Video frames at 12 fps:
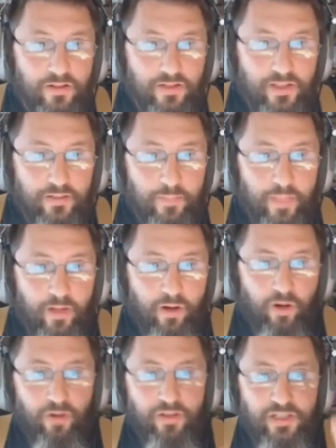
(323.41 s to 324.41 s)
See,
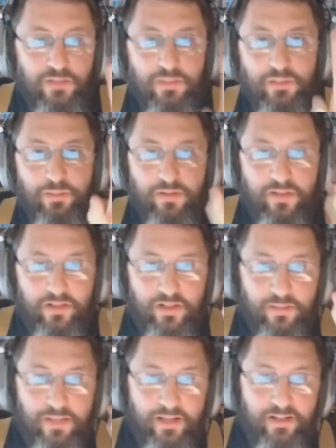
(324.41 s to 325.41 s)
all these people that had
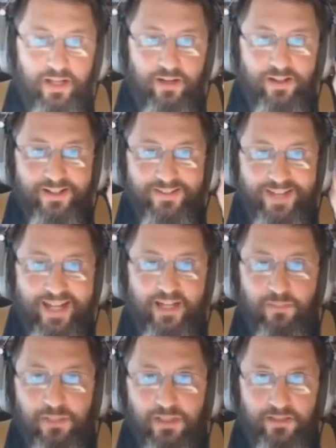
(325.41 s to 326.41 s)
come out now and
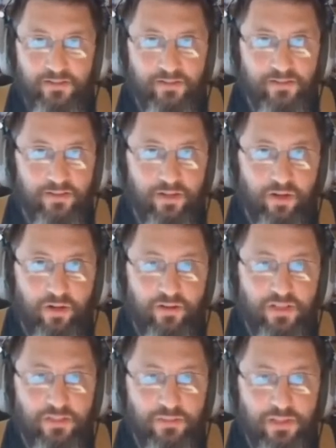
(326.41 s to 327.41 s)
attacked me,
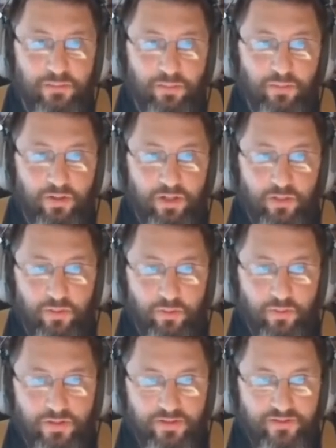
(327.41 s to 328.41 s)
all these people
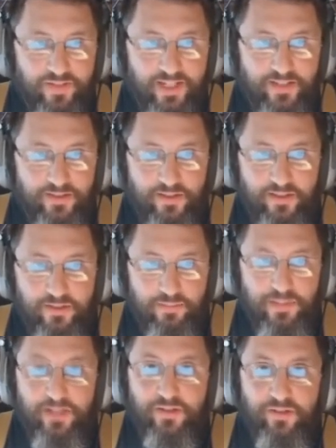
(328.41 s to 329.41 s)
were once fans of
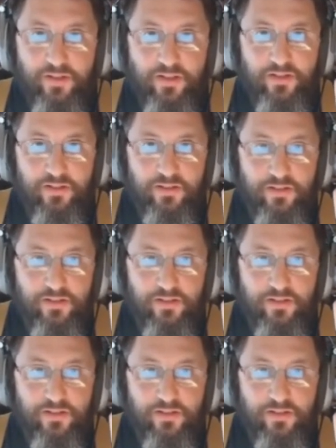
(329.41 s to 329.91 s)
this ministry.